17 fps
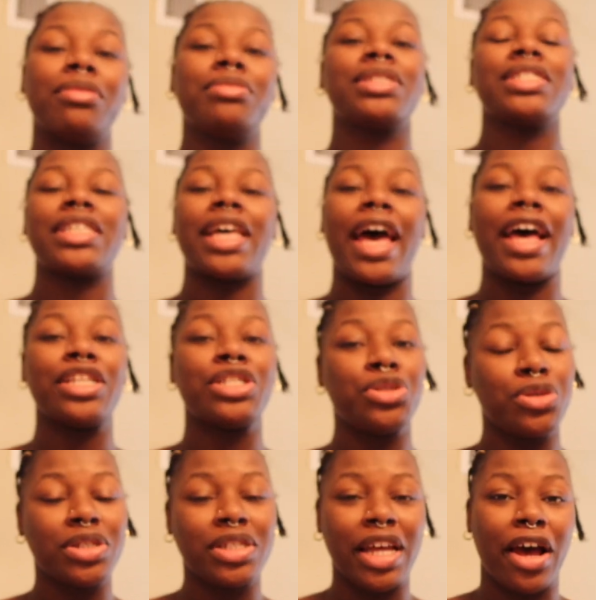Since I had
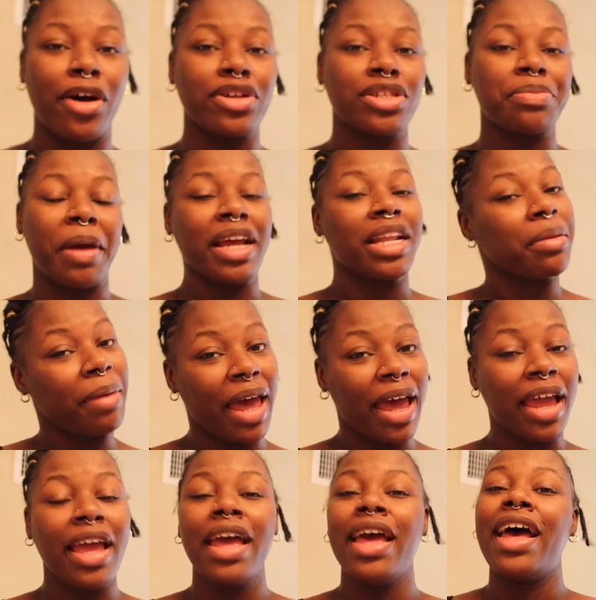two styles back to
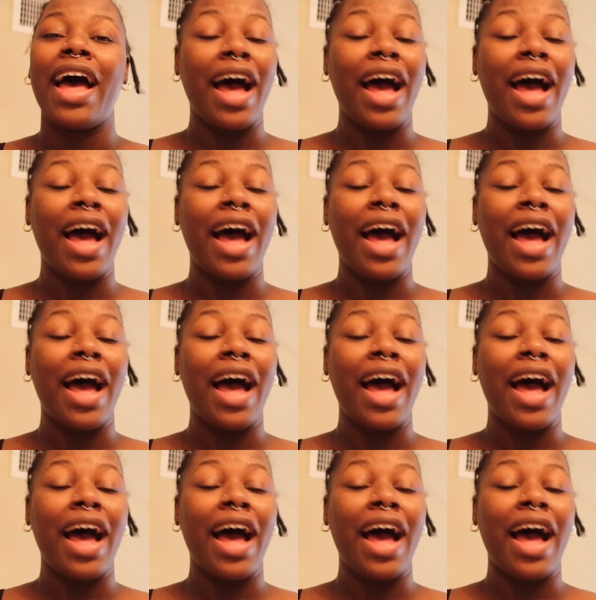back,